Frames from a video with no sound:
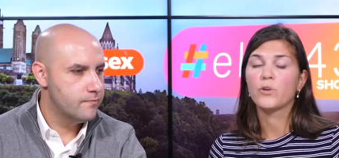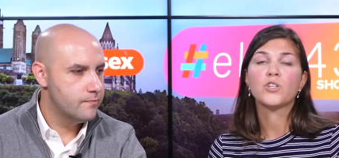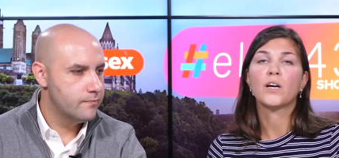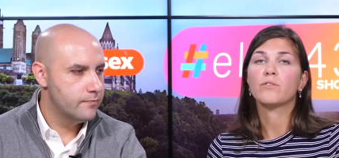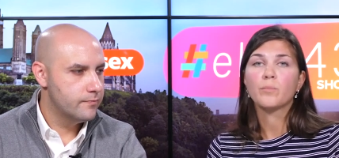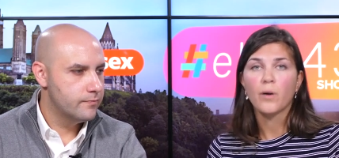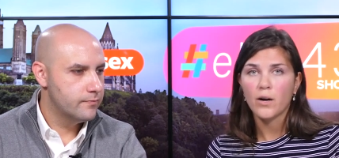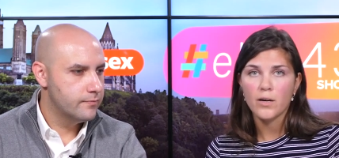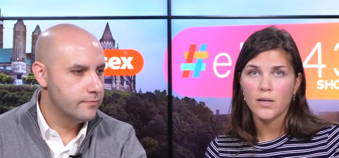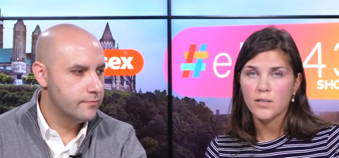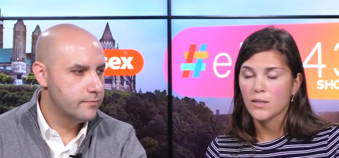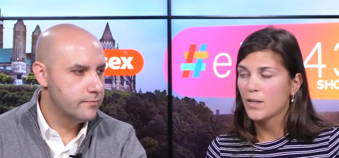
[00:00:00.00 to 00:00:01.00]
Speaker 1: whichever party
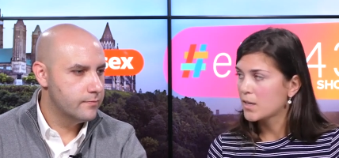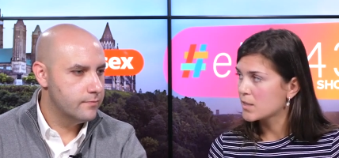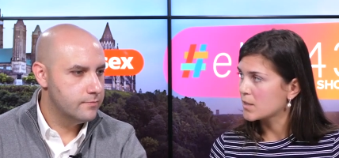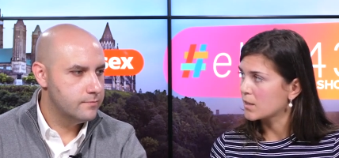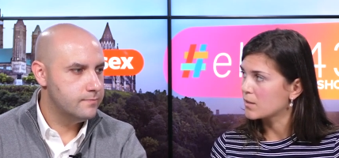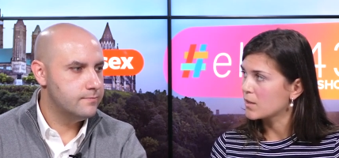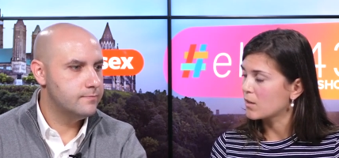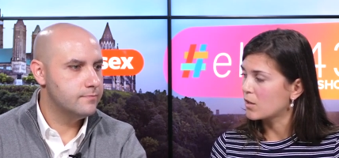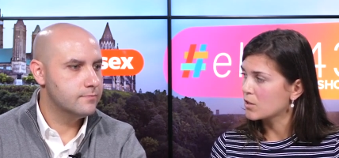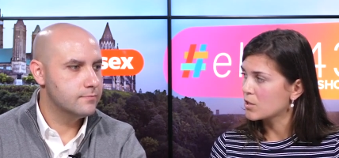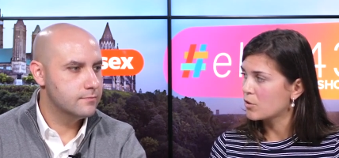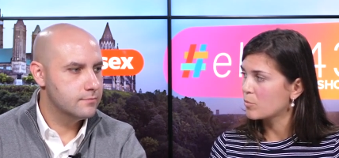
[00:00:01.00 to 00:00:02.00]
is elected in
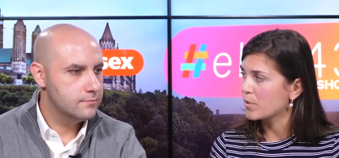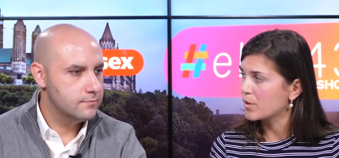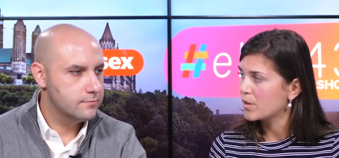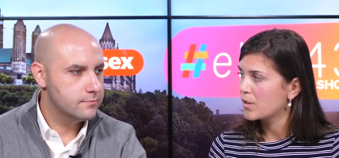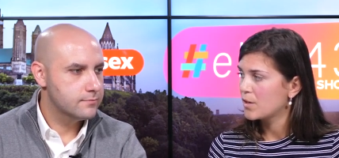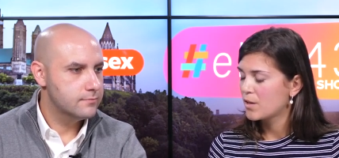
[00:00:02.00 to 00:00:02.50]
October